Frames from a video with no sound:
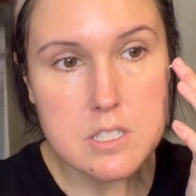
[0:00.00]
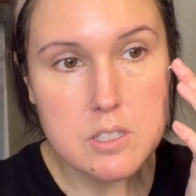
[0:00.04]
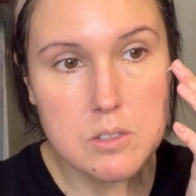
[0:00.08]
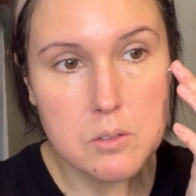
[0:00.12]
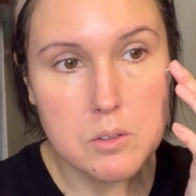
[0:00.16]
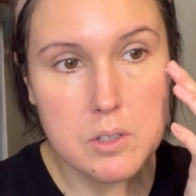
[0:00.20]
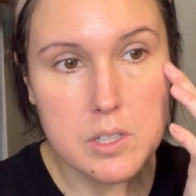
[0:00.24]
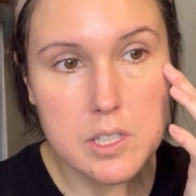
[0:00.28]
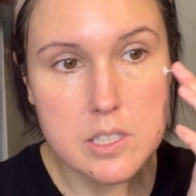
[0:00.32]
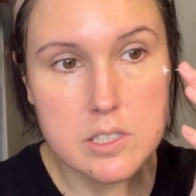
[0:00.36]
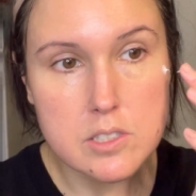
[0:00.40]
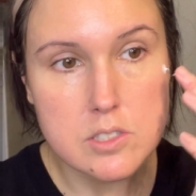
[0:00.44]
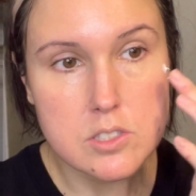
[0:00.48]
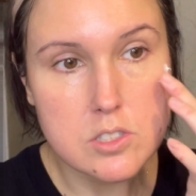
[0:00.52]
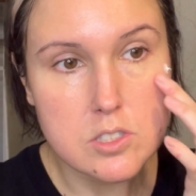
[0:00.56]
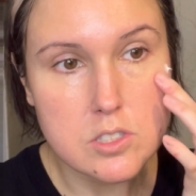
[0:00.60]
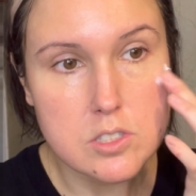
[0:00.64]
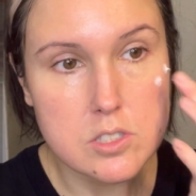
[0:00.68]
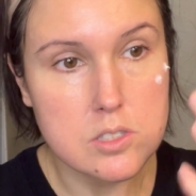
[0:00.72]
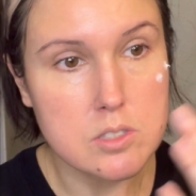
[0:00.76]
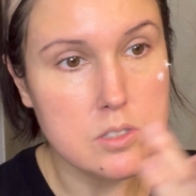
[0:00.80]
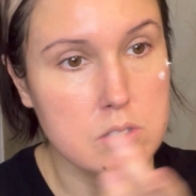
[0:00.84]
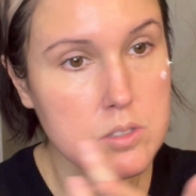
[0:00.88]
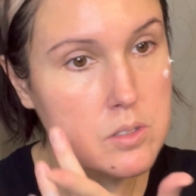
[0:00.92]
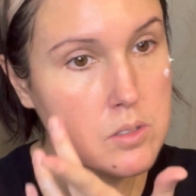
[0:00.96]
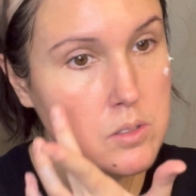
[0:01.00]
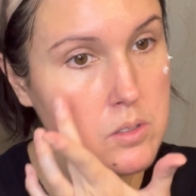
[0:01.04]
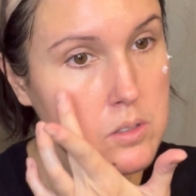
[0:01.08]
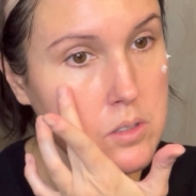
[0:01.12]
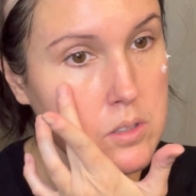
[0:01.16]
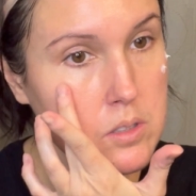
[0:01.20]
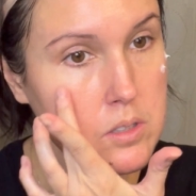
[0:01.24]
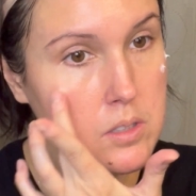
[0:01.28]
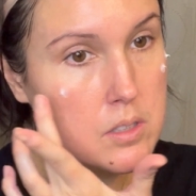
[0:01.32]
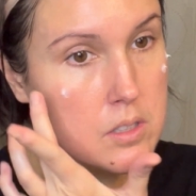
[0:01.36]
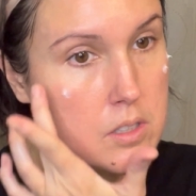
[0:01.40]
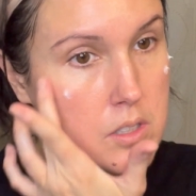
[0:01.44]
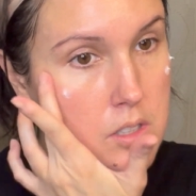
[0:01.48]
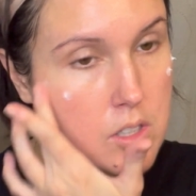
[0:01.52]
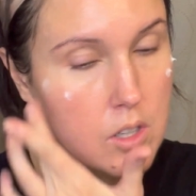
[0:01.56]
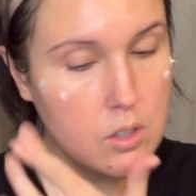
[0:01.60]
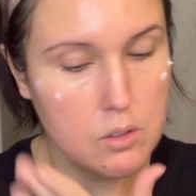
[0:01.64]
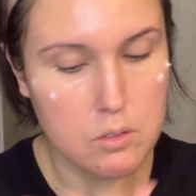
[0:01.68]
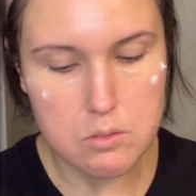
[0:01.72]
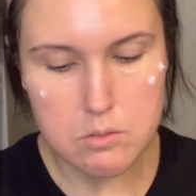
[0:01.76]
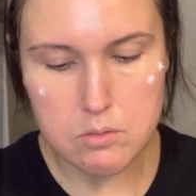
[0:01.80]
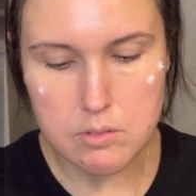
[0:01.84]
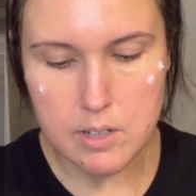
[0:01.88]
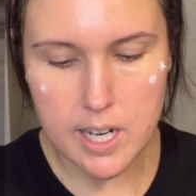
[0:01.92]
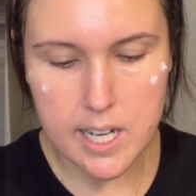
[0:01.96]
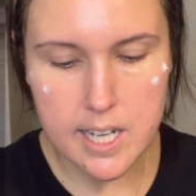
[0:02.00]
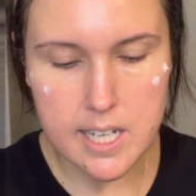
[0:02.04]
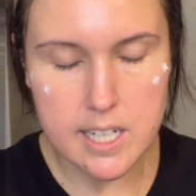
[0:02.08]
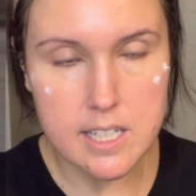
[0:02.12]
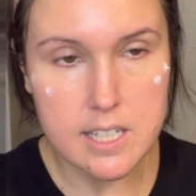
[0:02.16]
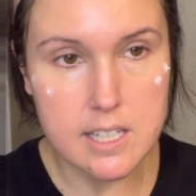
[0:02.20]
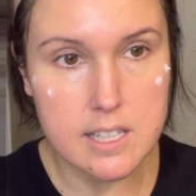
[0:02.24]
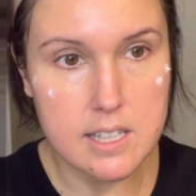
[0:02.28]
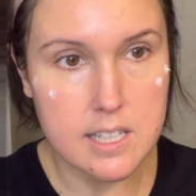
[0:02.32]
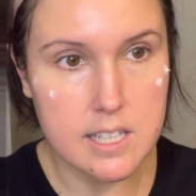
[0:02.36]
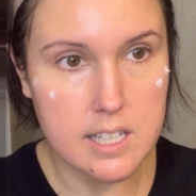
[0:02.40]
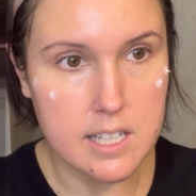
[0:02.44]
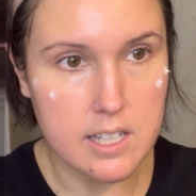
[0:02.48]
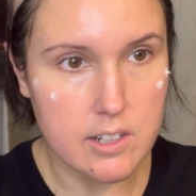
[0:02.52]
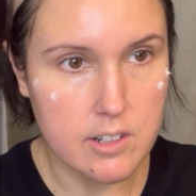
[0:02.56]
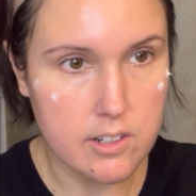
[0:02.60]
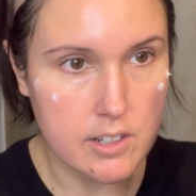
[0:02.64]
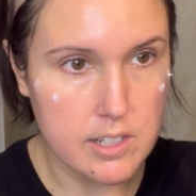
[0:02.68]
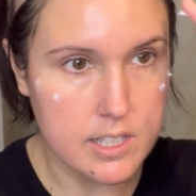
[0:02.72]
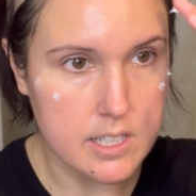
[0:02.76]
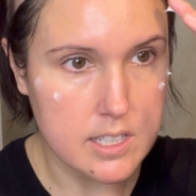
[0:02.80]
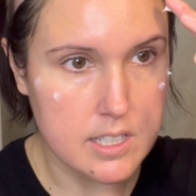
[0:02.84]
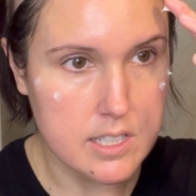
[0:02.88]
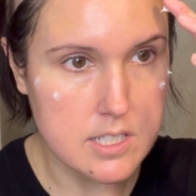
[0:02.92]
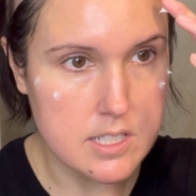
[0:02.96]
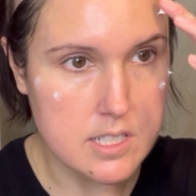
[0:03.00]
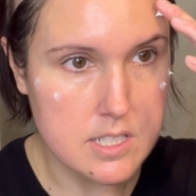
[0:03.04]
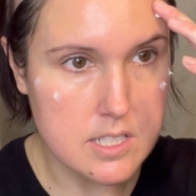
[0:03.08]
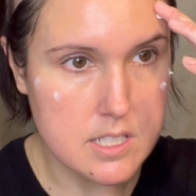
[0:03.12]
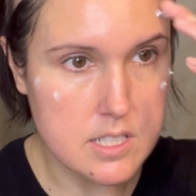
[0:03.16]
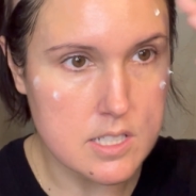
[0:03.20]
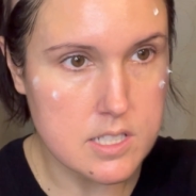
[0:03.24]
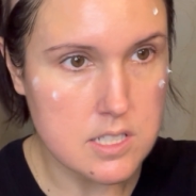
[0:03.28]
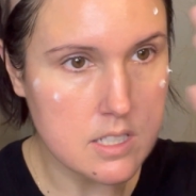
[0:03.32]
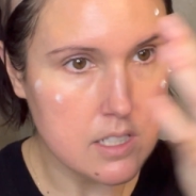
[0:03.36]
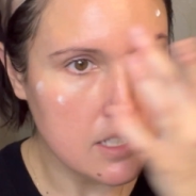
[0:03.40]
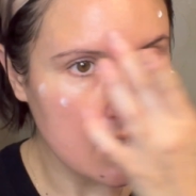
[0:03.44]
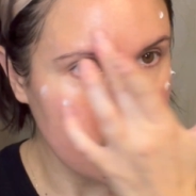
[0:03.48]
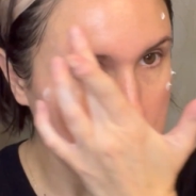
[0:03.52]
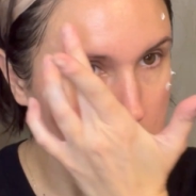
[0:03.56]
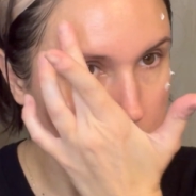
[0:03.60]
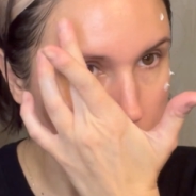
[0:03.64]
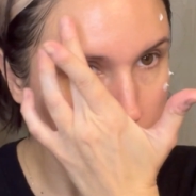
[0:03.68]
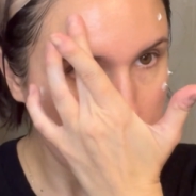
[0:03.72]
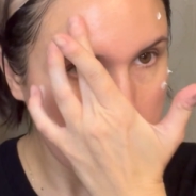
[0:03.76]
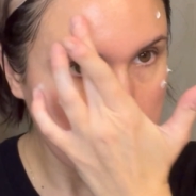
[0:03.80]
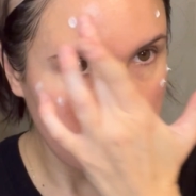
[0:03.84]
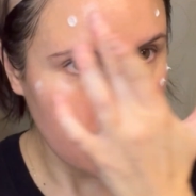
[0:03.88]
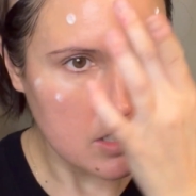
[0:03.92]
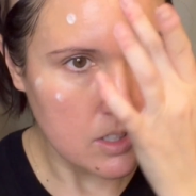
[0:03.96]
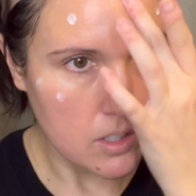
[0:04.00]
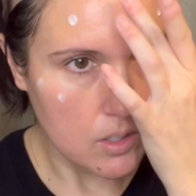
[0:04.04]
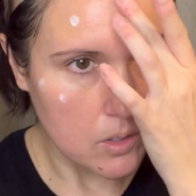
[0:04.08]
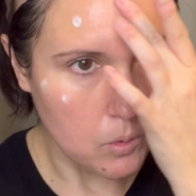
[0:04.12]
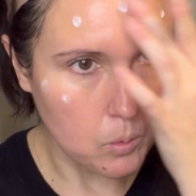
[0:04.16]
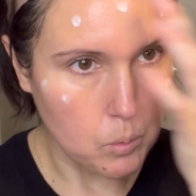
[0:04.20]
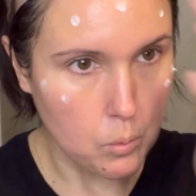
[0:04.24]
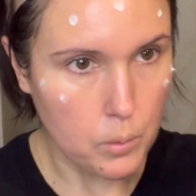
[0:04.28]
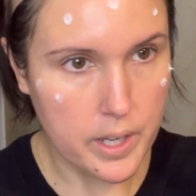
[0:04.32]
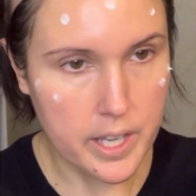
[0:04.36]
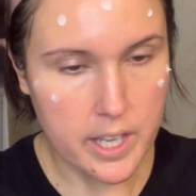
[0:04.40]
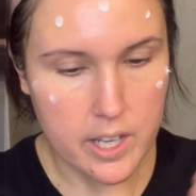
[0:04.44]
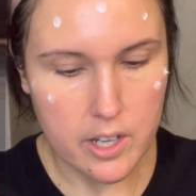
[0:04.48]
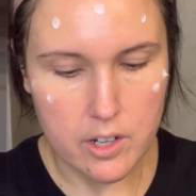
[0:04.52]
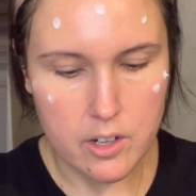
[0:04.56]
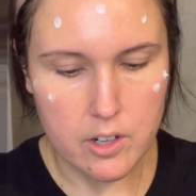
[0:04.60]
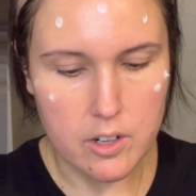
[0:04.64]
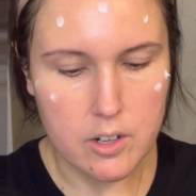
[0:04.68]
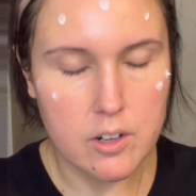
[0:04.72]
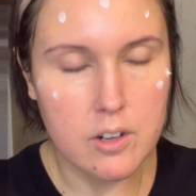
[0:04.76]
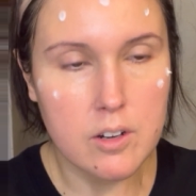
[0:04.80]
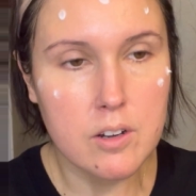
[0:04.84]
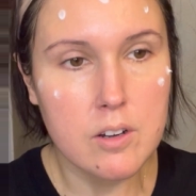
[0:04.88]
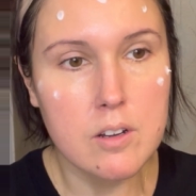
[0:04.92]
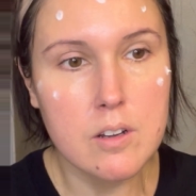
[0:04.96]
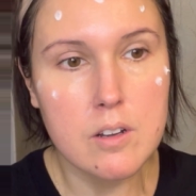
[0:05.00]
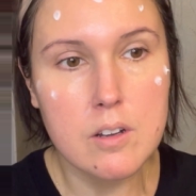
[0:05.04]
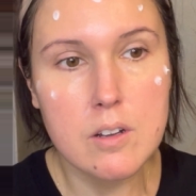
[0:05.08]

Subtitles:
going to go right in the areas where